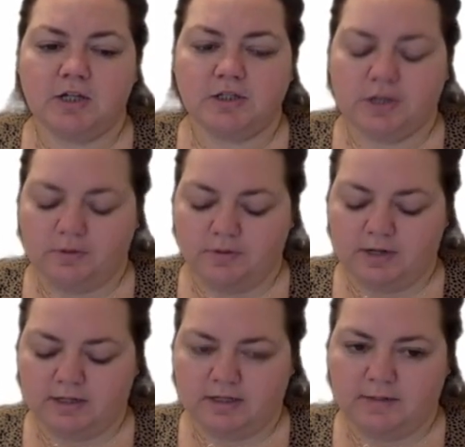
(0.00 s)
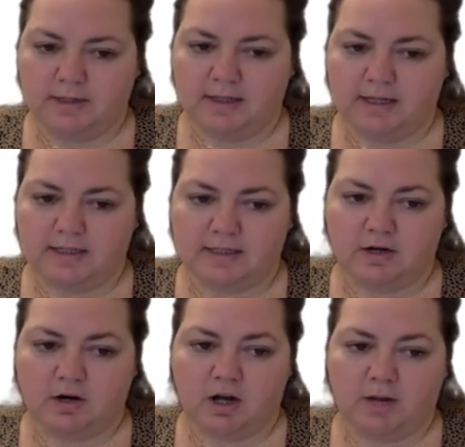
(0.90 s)
so it's going to be less than
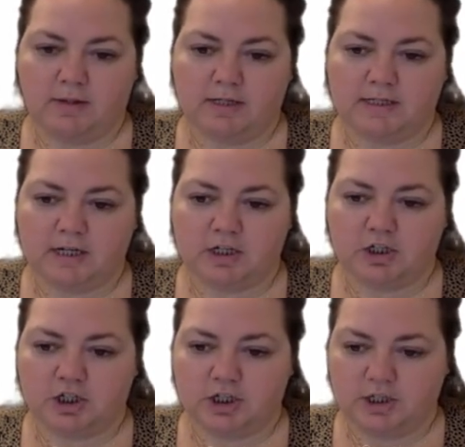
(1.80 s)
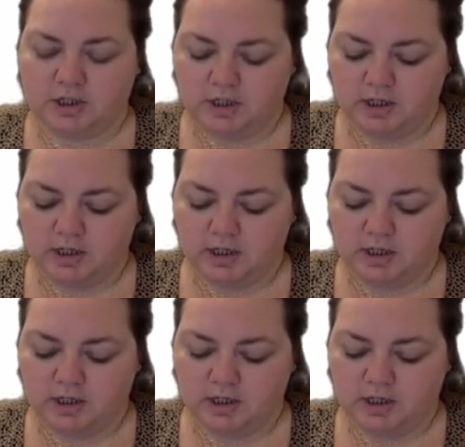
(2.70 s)
our comedy section,